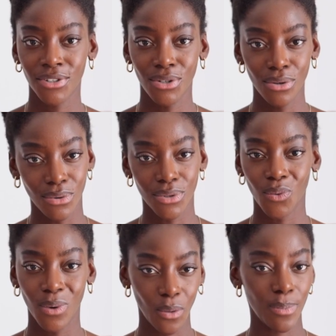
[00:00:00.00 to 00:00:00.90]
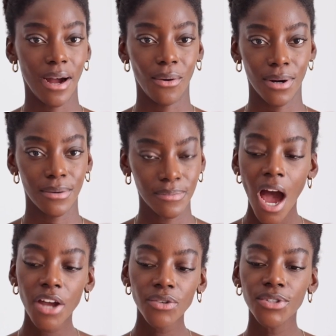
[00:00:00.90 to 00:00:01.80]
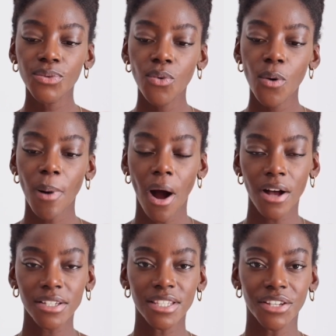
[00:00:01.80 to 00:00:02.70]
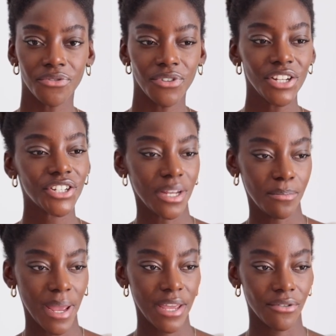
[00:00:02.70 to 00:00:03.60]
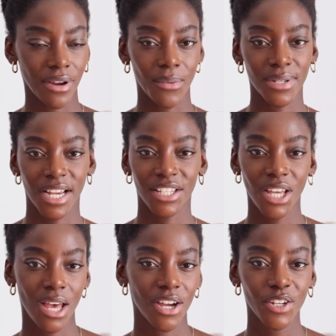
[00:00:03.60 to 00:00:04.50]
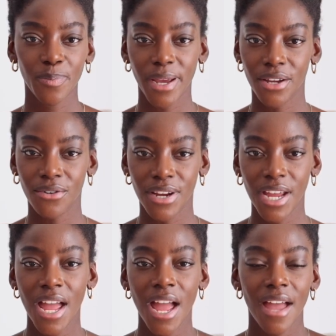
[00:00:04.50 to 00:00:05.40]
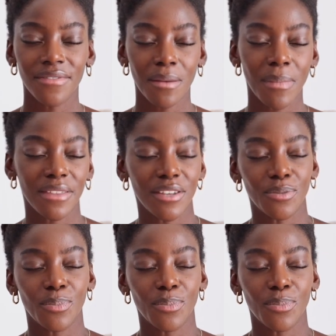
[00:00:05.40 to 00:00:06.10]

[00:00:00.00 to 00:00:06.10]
to use willpower. I used to walk past this really cheap bakery. It was like a Turkish bakery, and they made these